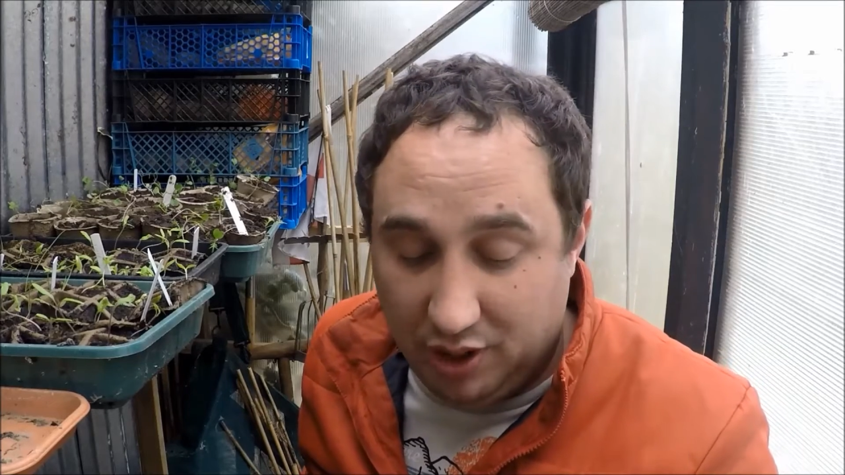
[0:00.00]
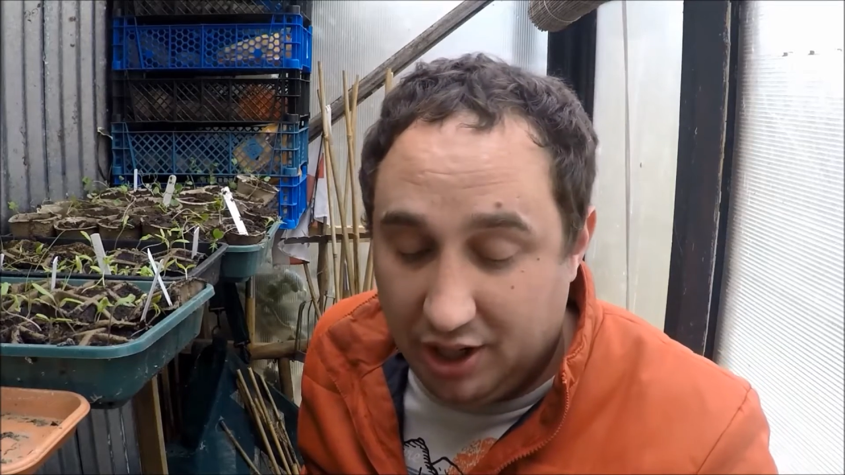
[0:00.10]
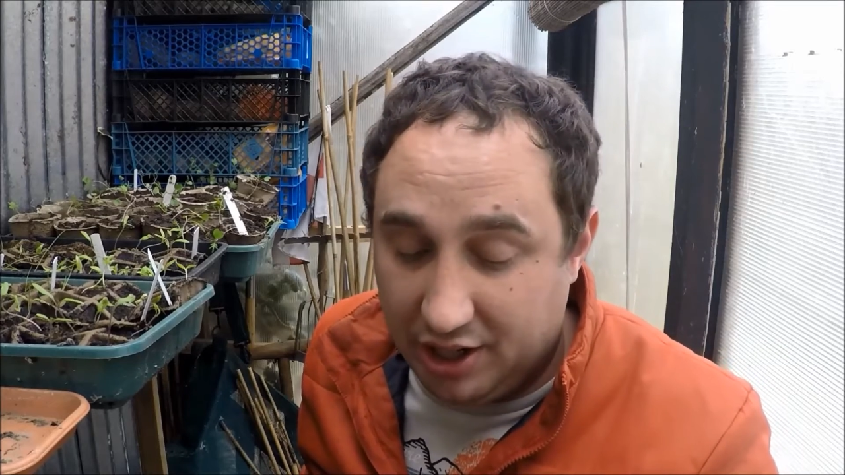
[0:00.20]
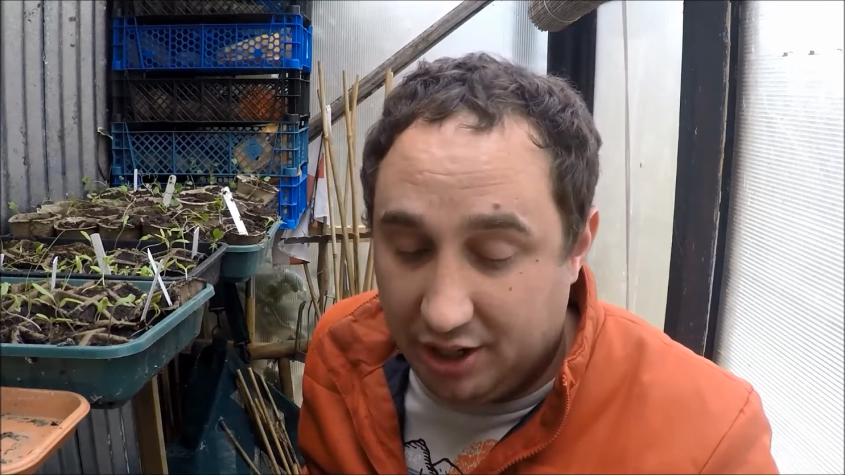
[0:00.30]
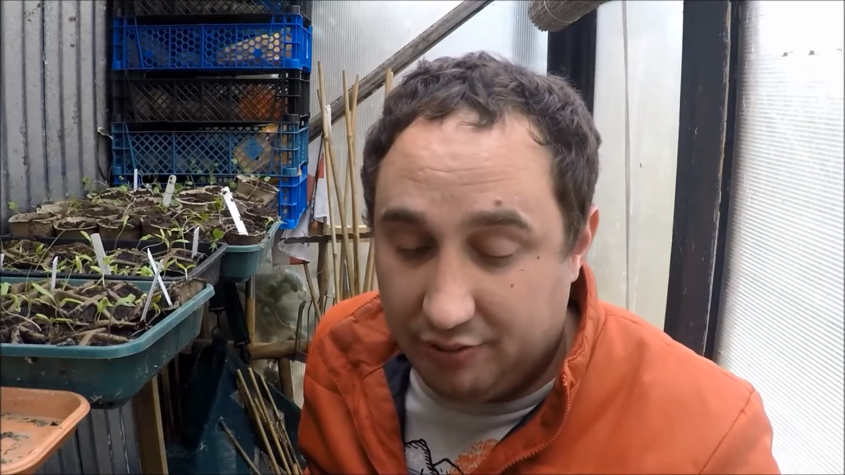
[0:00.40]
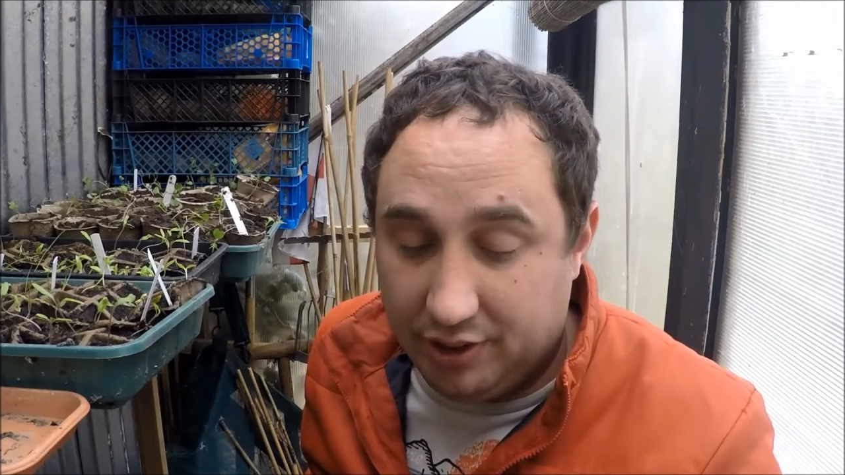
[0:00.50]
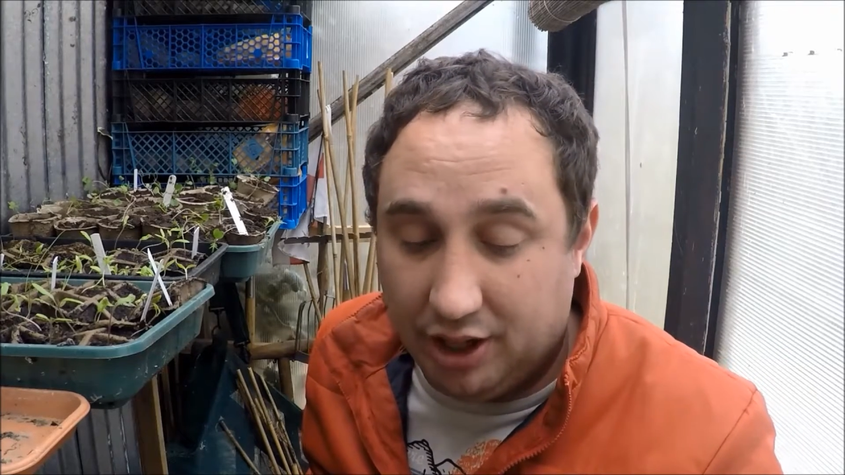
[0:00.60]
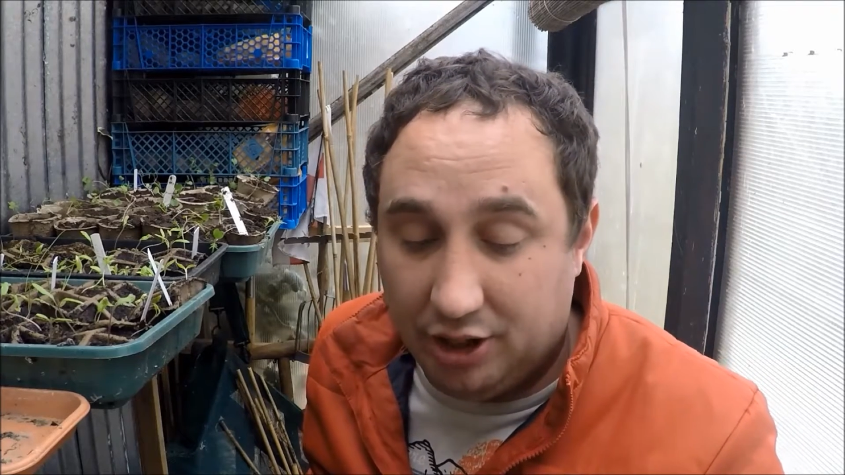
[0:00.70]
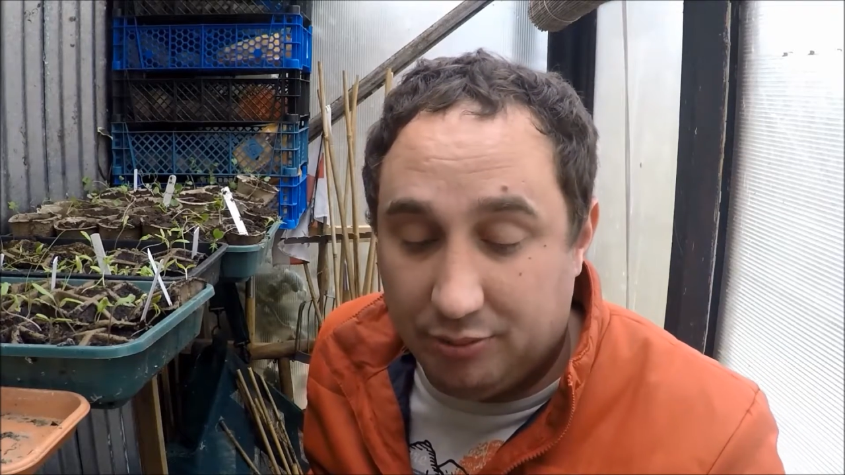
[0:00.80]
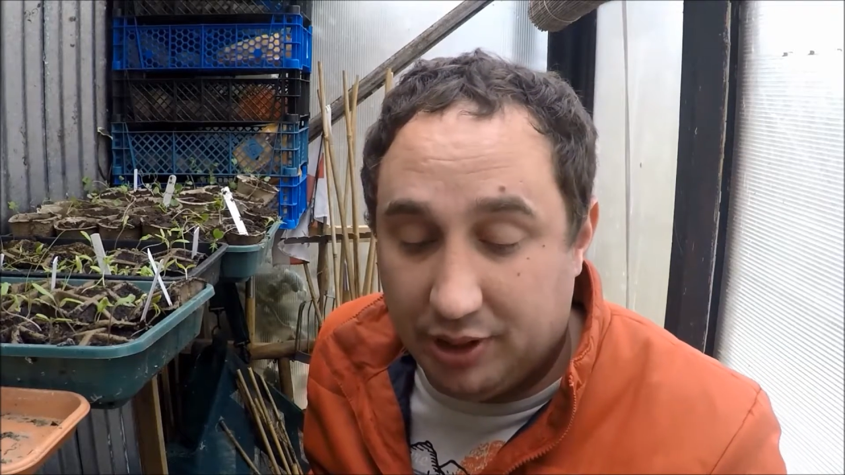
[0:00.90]
I don't
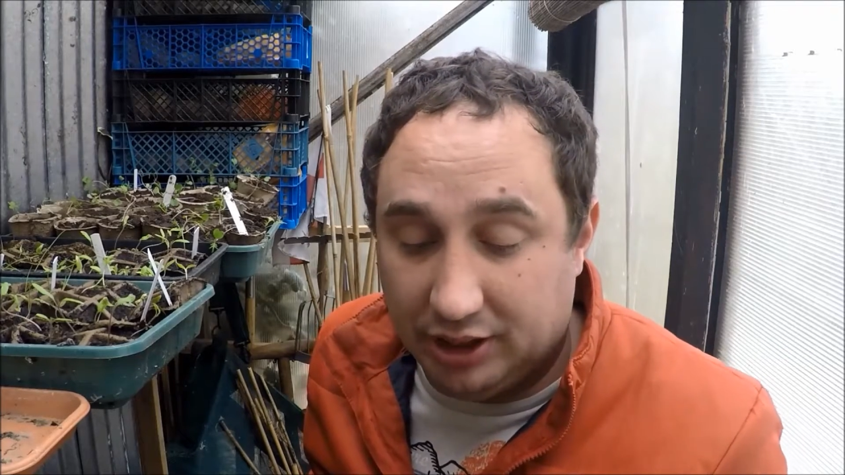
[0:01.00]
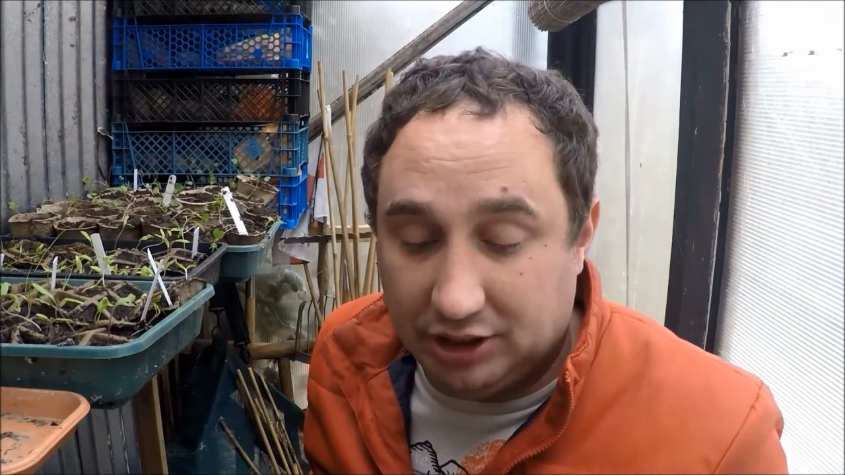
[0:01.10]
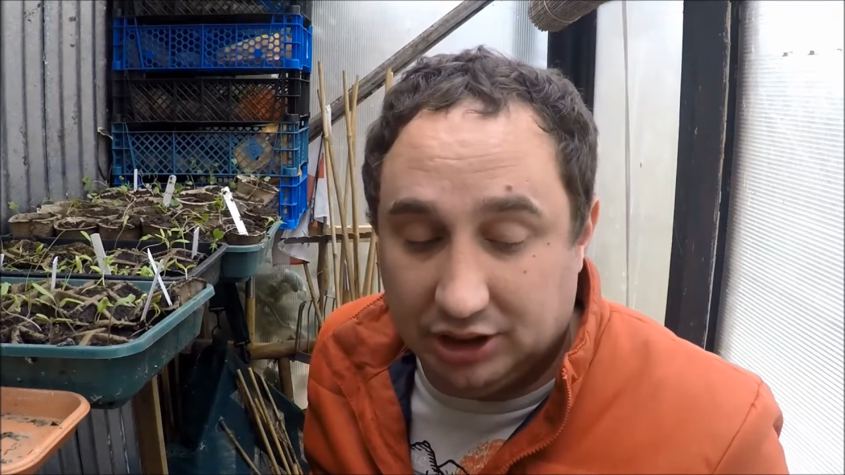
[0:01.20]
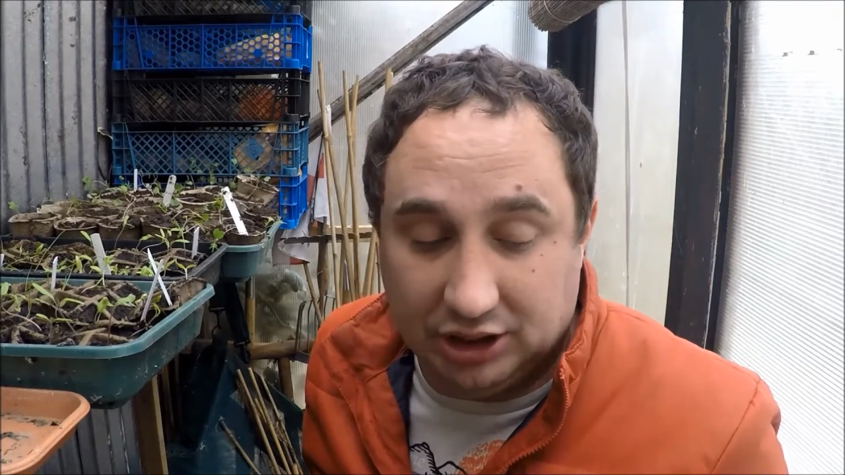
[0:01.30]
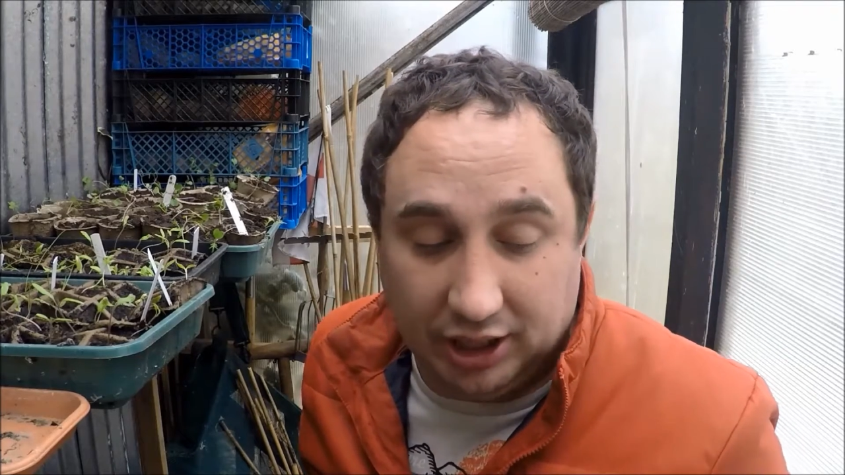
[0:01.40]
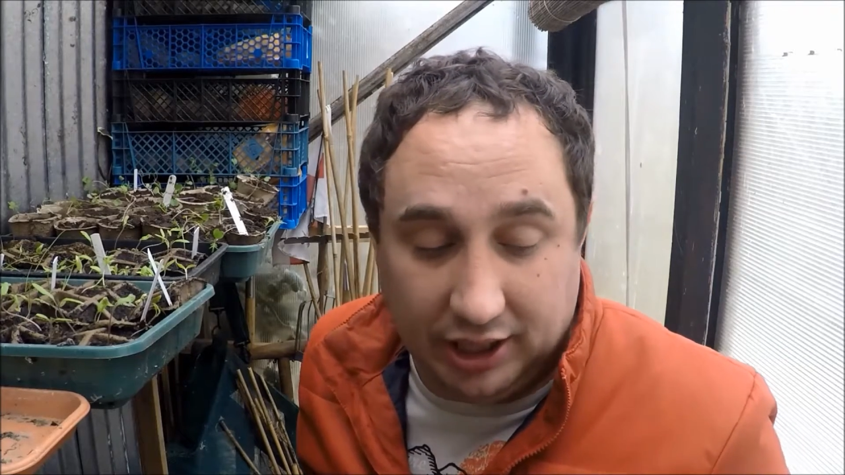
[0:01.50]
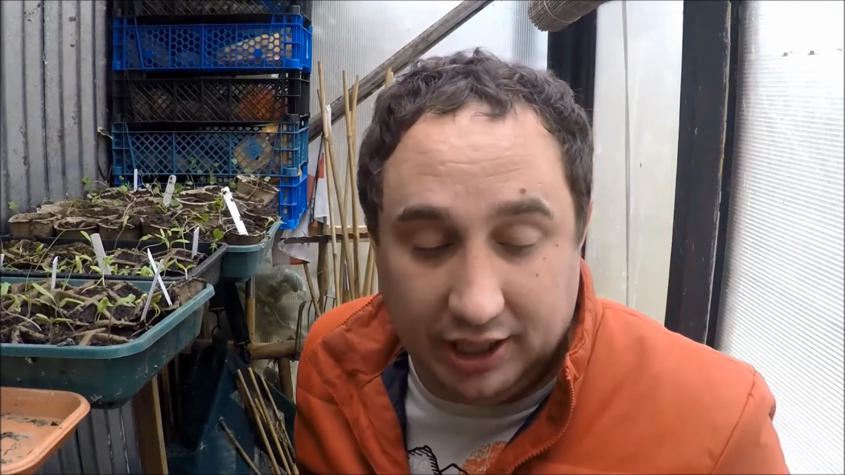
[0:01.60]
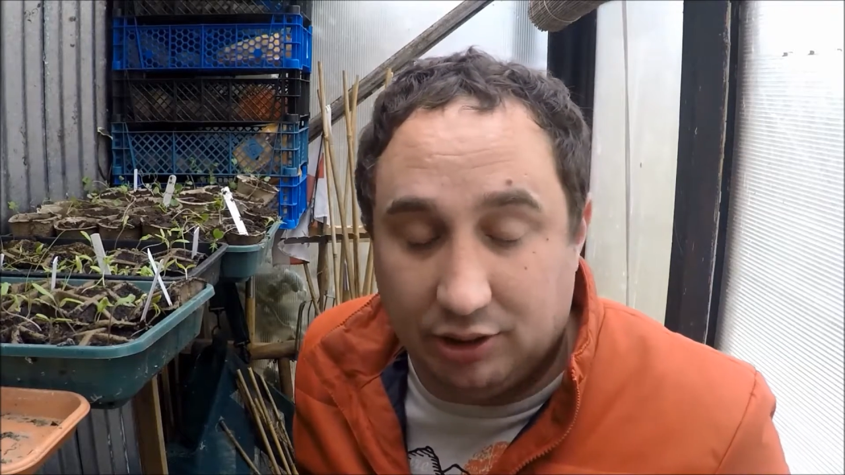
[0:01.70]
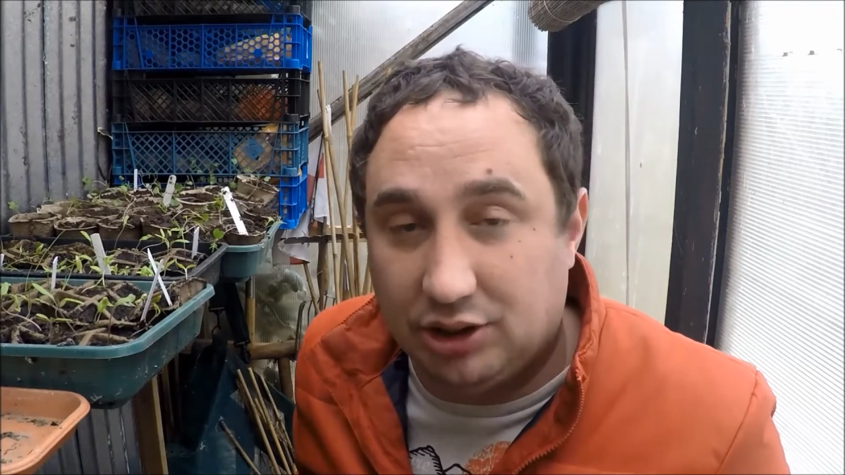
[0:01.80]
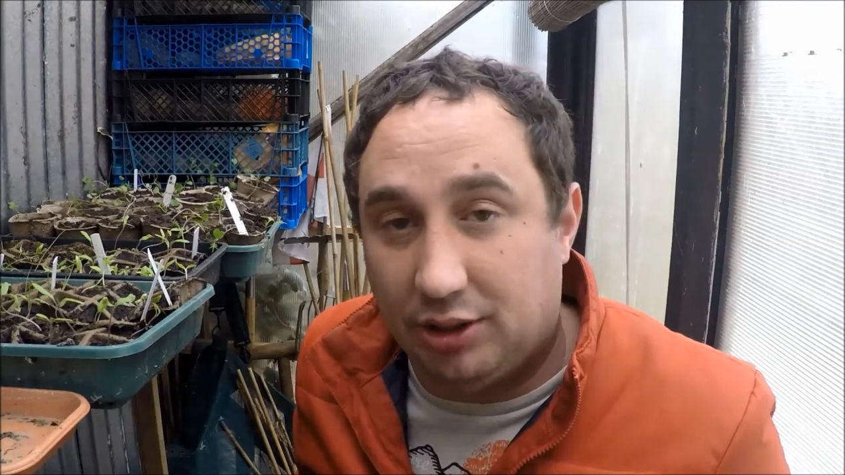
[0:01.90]
know, but that's just something
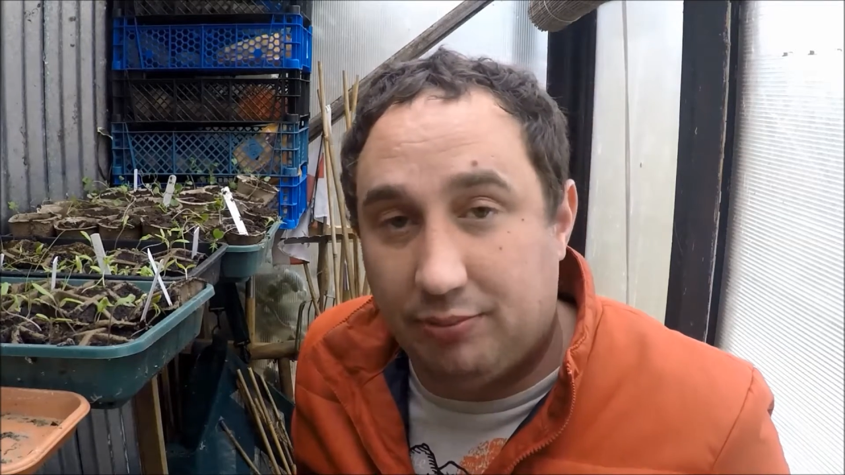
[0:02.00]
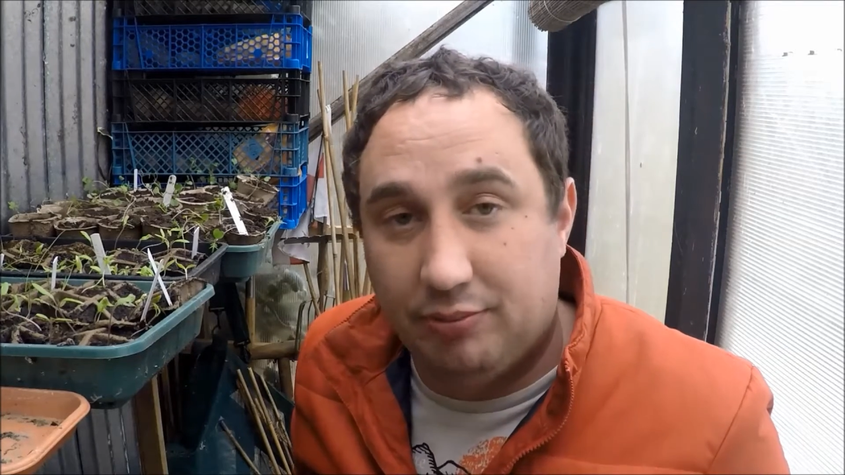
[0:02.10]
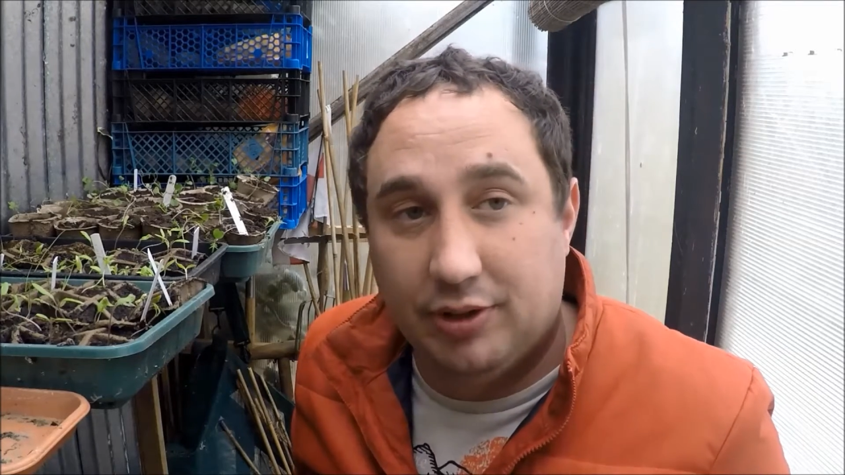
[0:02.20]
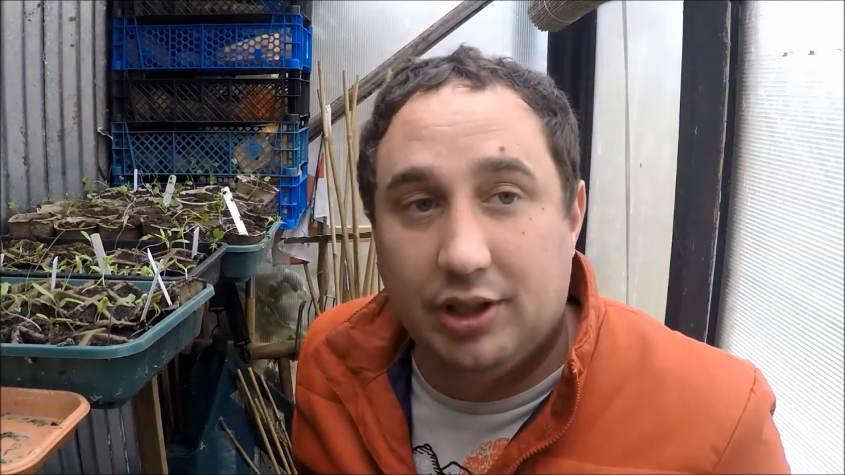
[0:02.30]
else I'm